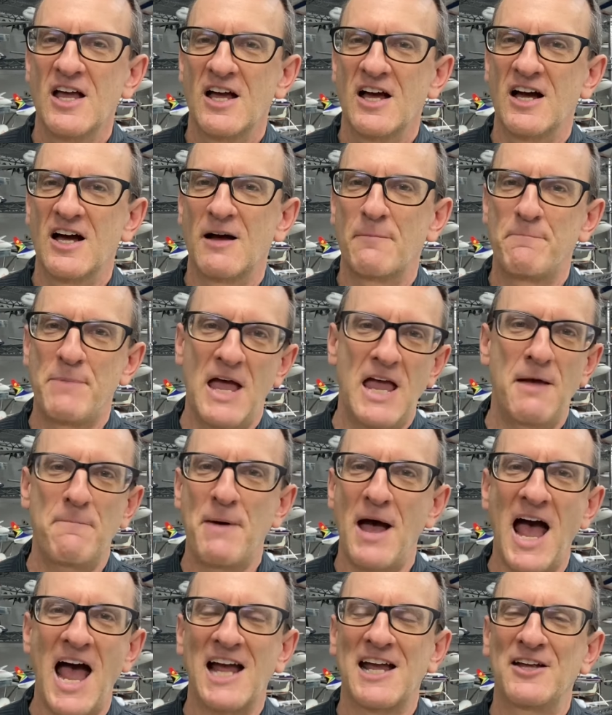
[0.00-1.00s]
uh, pay
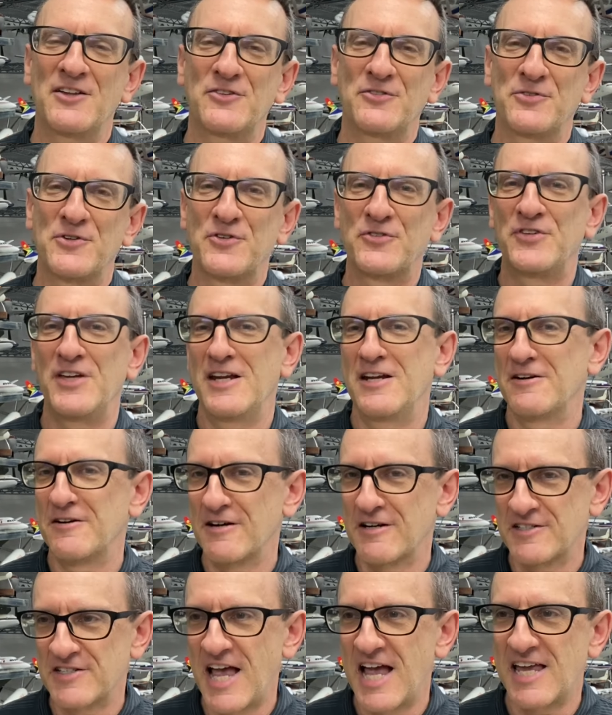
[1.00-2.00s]
packets for senior
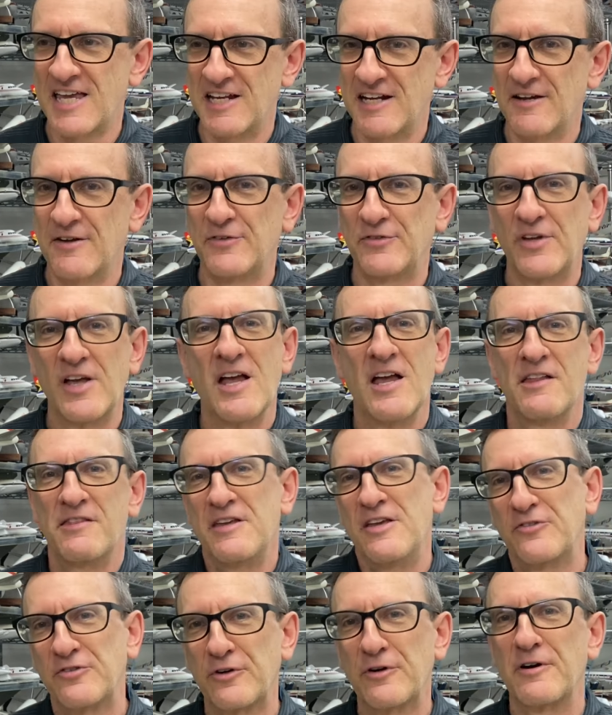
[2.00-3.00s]
executives.
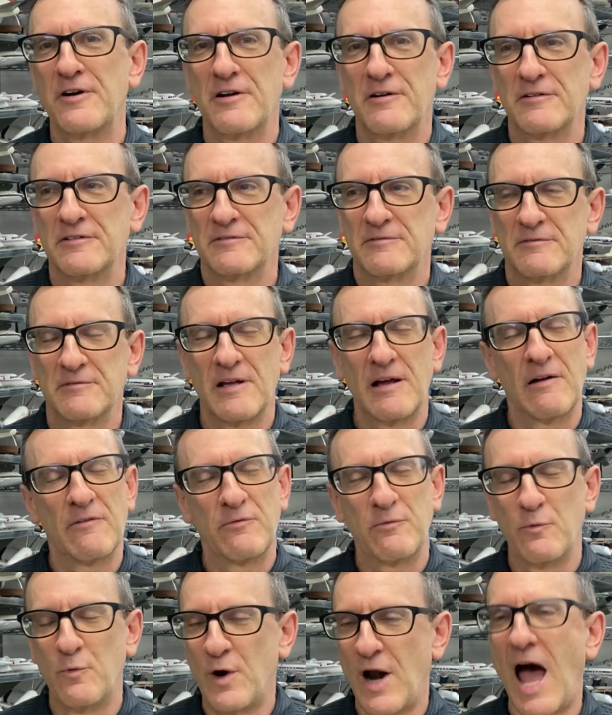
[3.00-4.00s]
These are
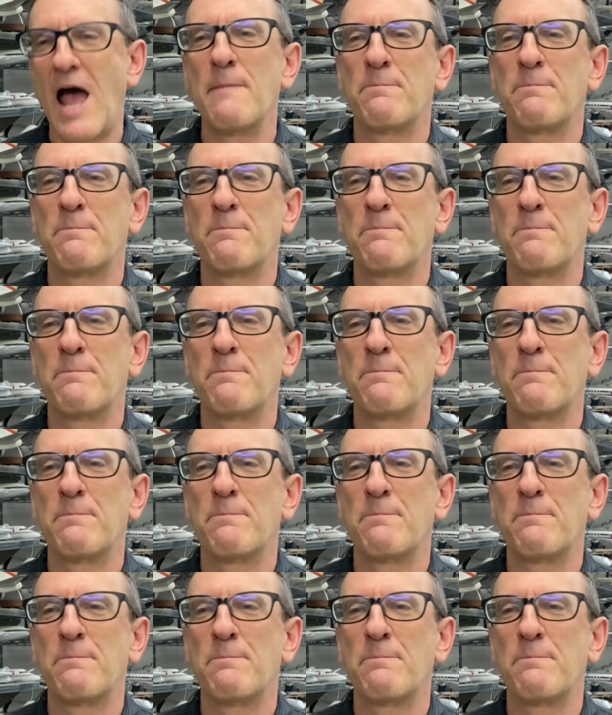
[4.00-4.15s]
what I